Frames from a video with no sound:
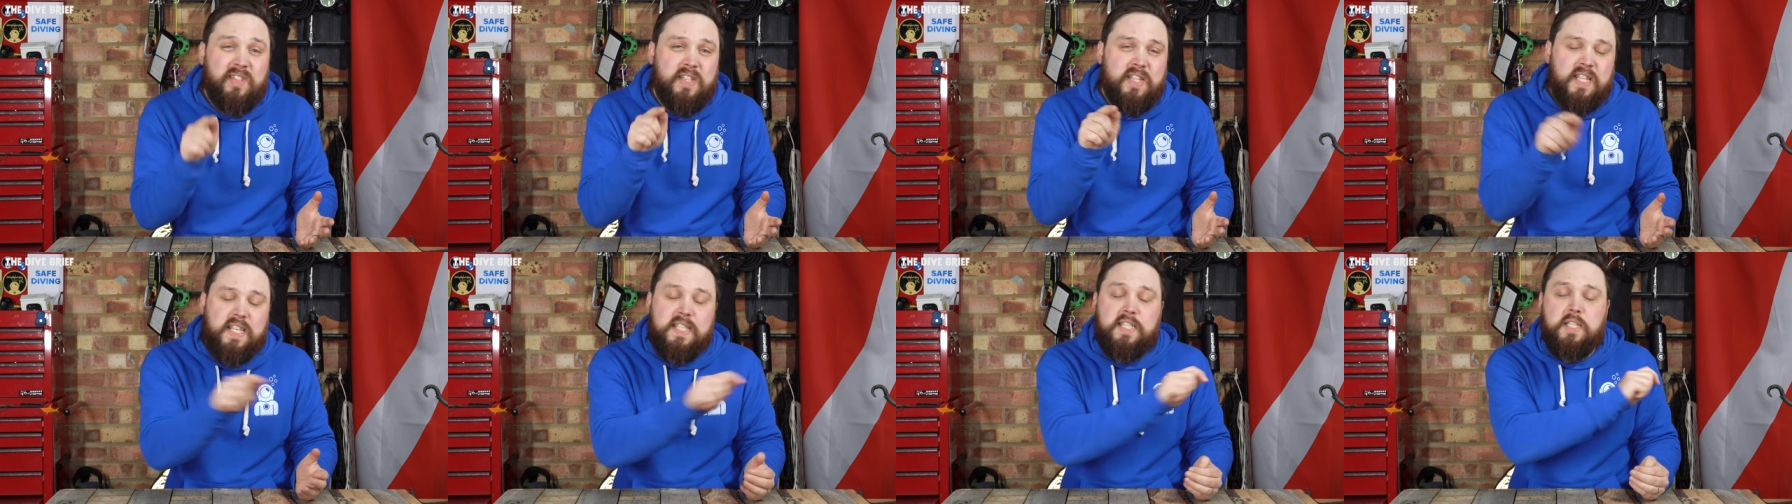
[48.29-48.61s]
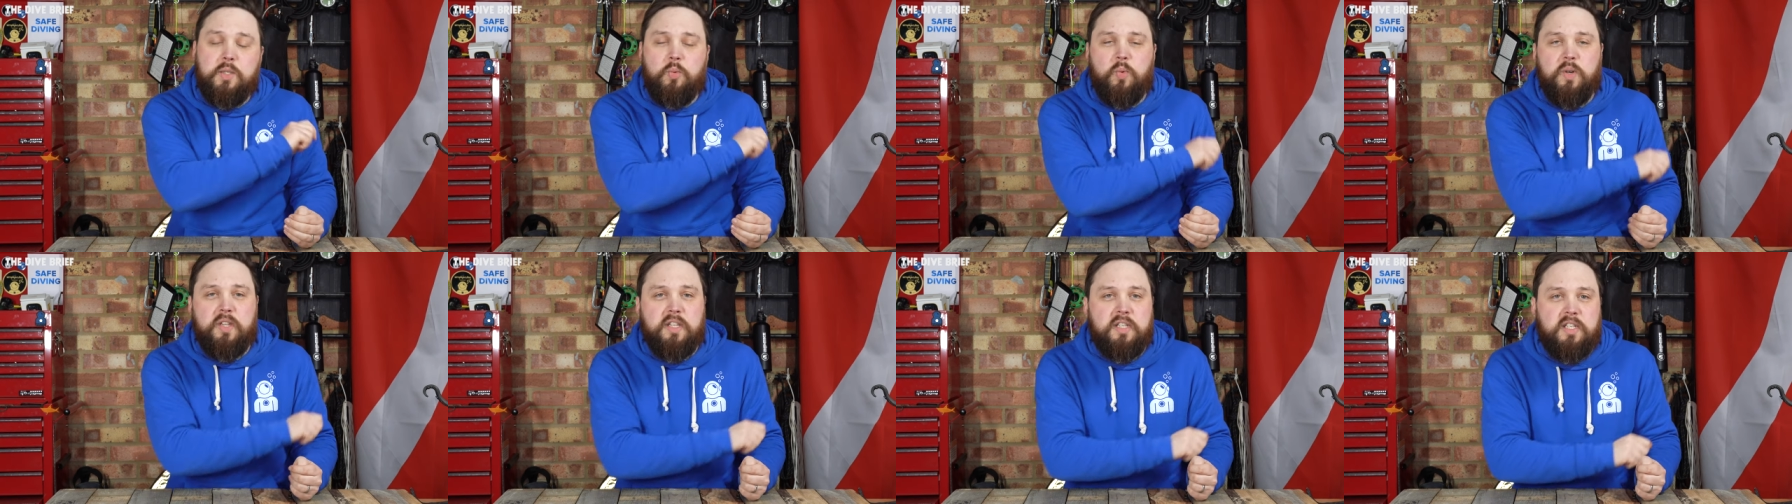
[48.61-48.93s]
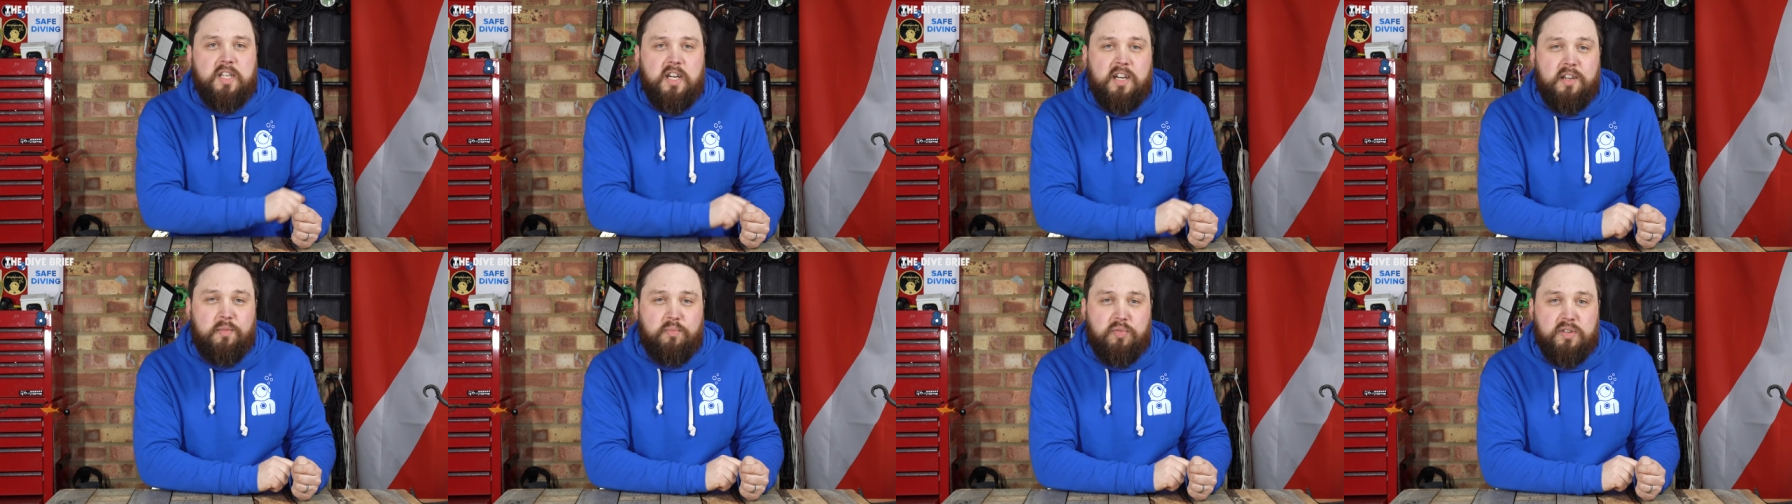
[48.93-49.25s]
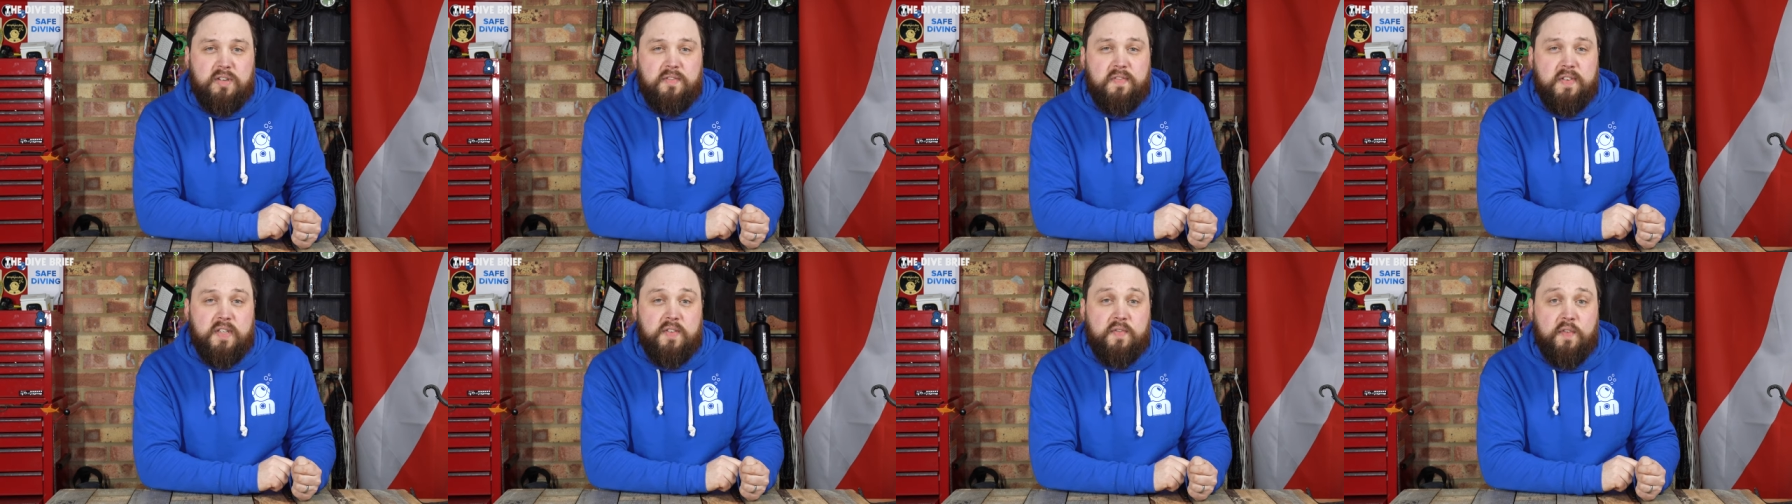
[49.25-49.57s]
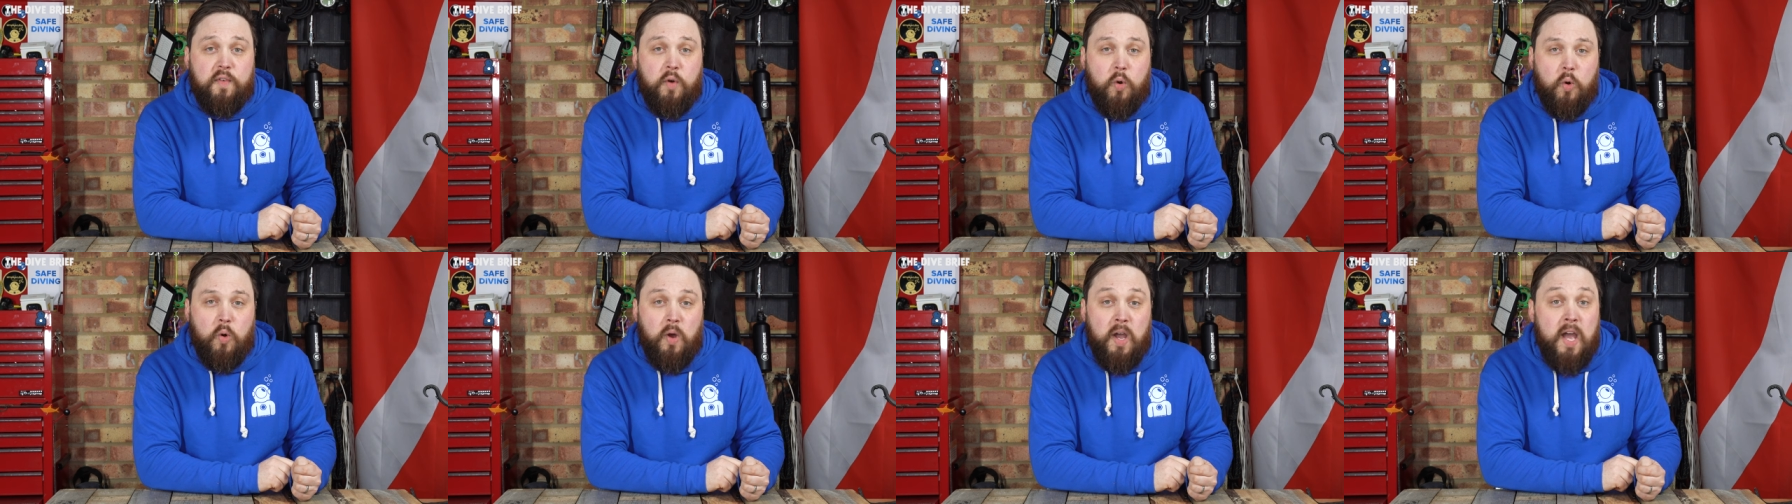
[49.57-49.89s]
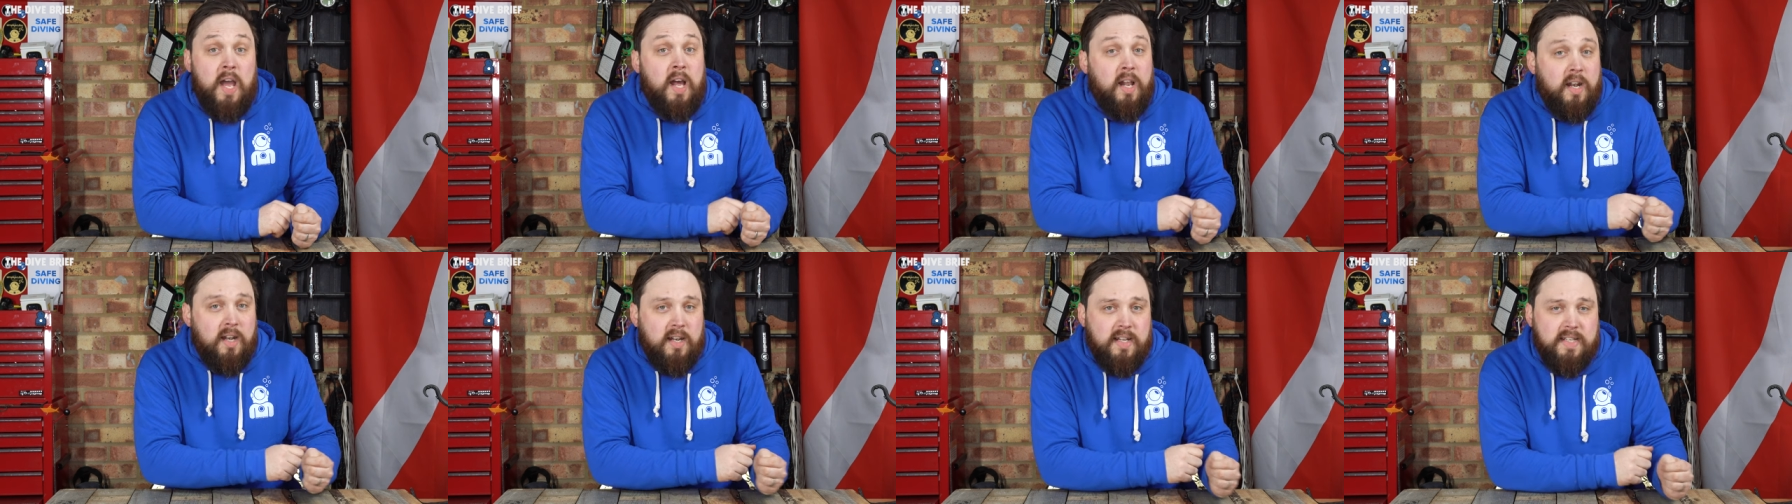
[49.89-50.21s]
This is what the Dive Brief is for.
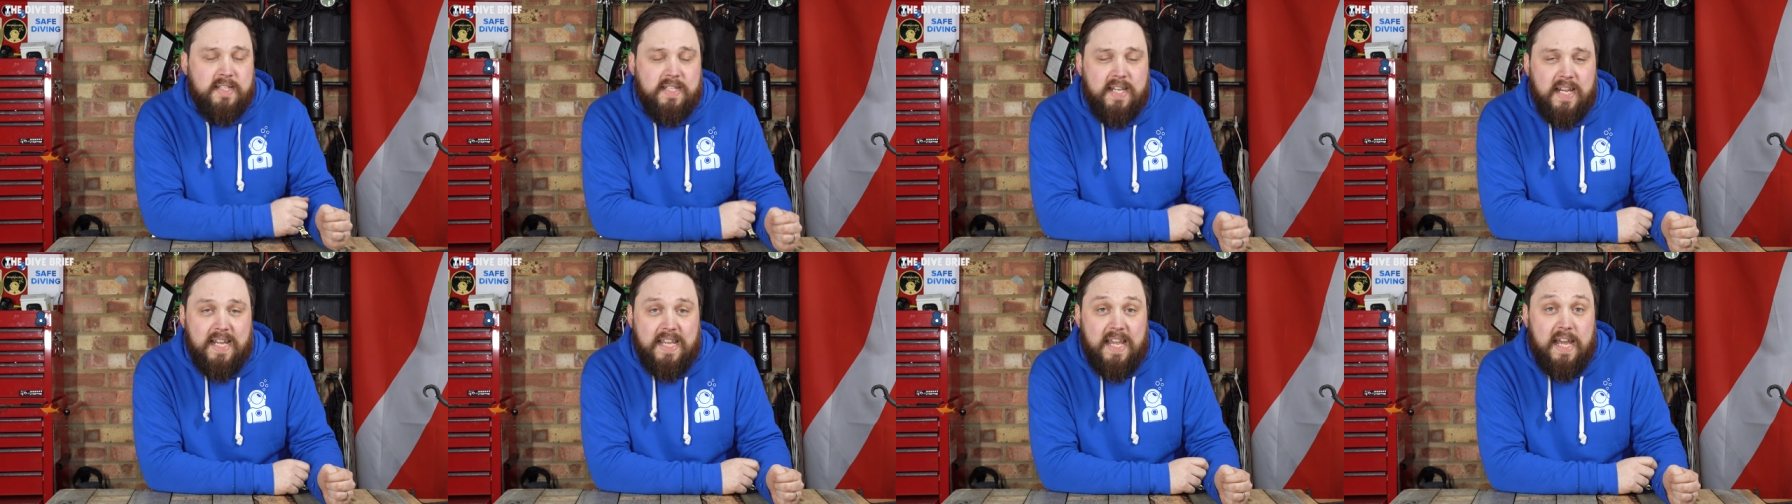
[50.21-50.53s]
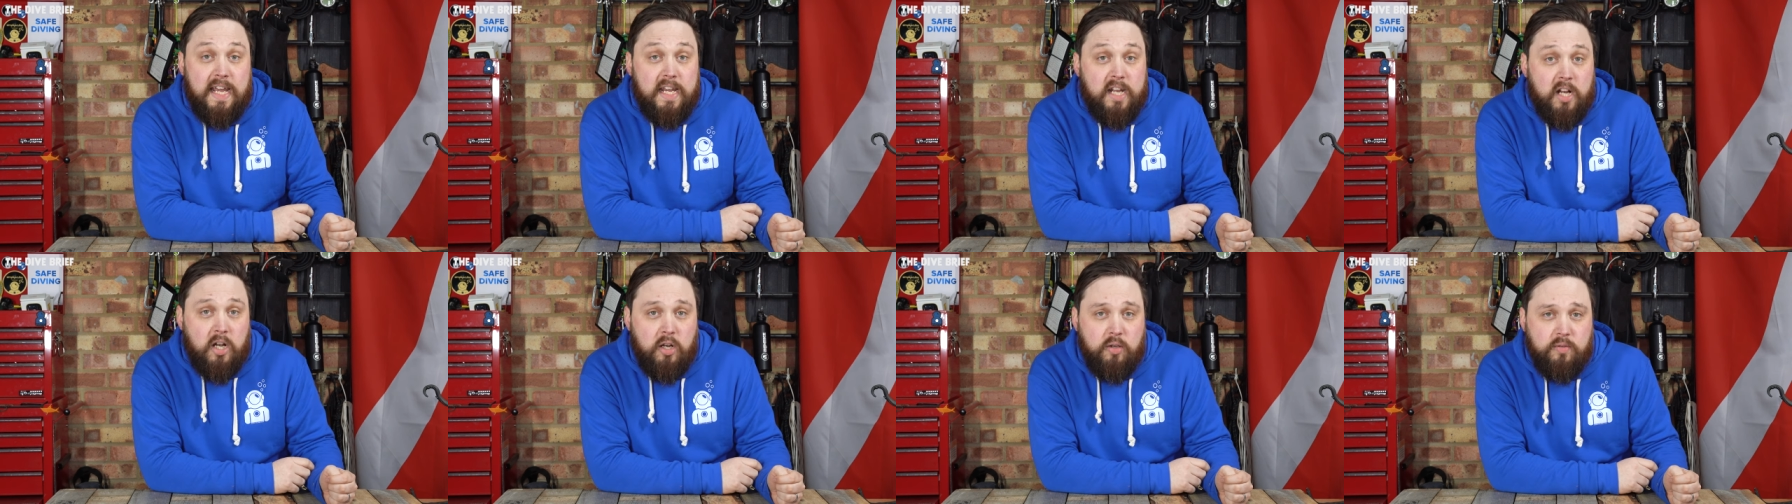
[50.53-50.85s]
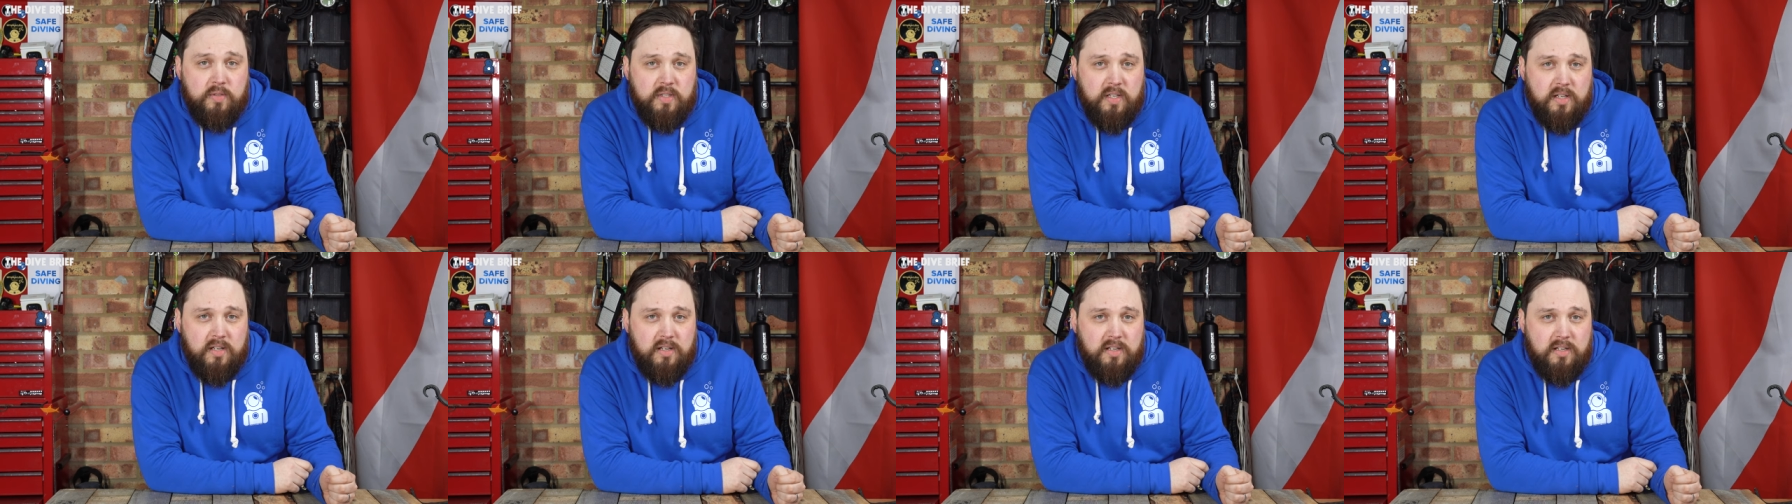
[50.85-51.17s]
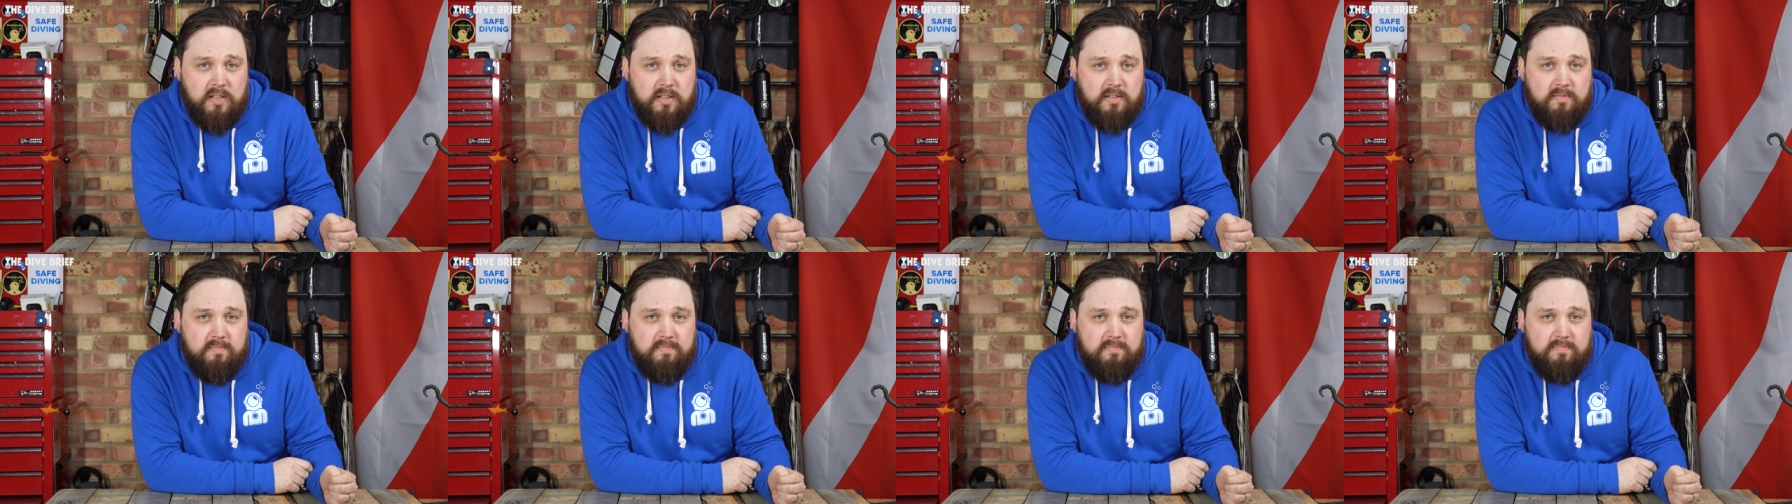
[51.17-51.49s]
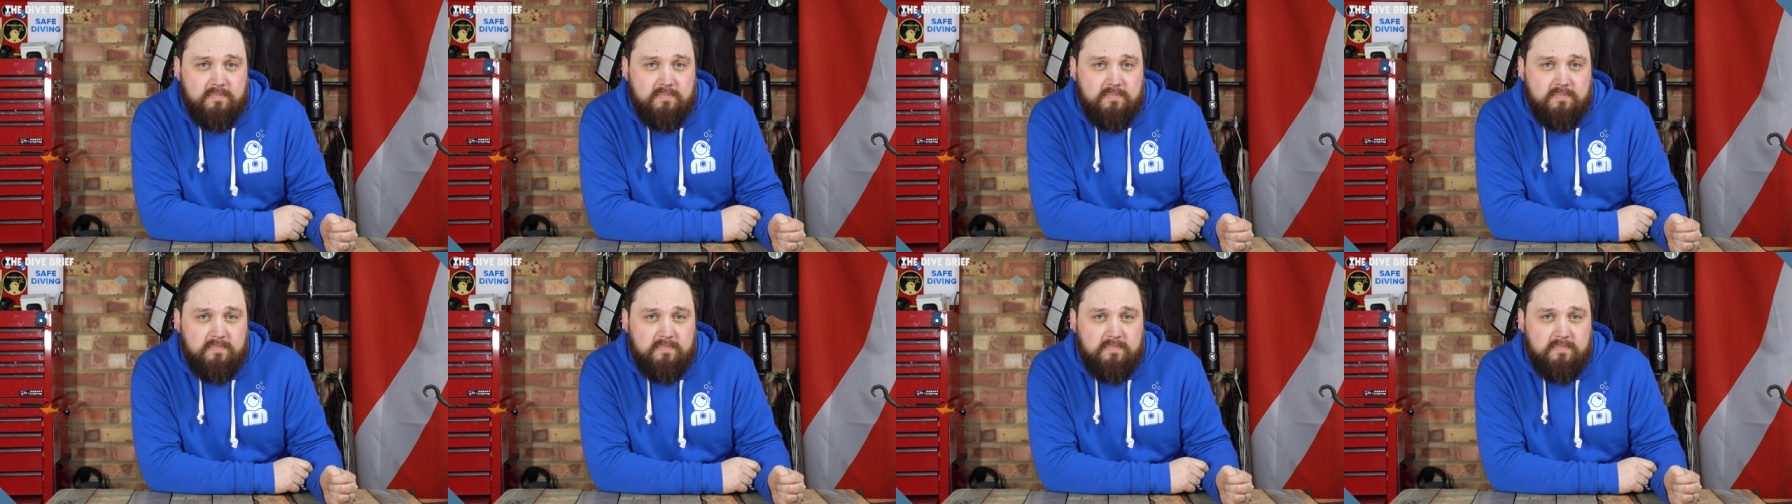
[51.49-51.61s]
Let's take a closer look.